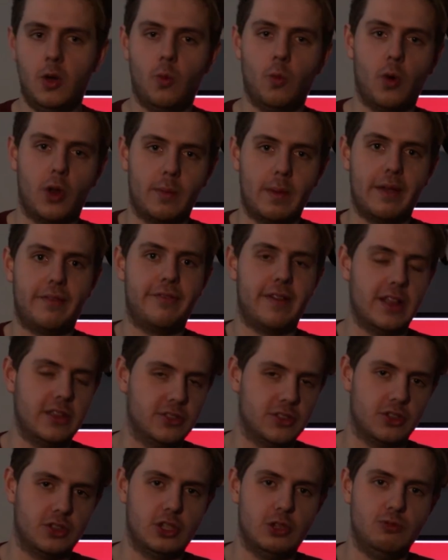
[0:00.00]
One of my
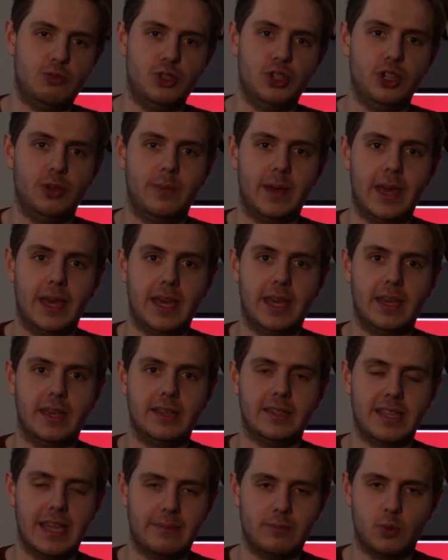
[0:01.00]
friends on YouTube here,
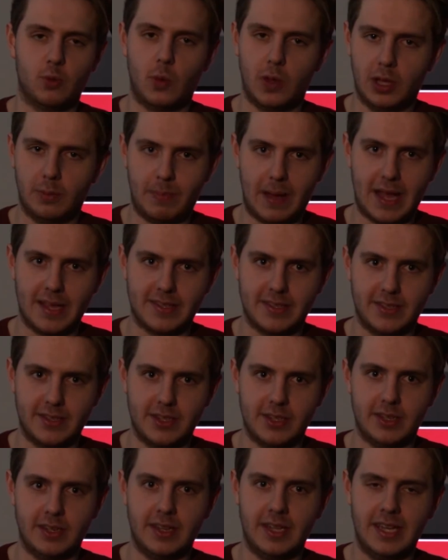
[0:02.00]
his name's Will
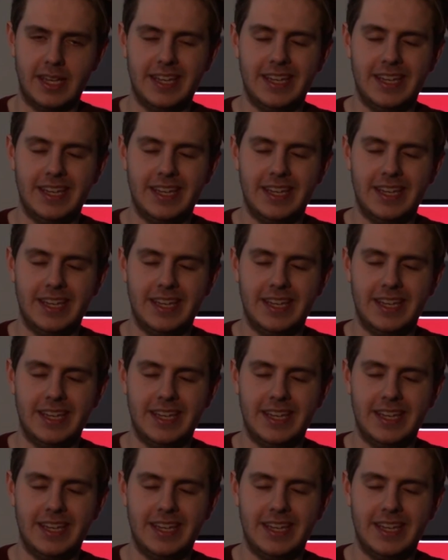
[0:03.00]
Paterson.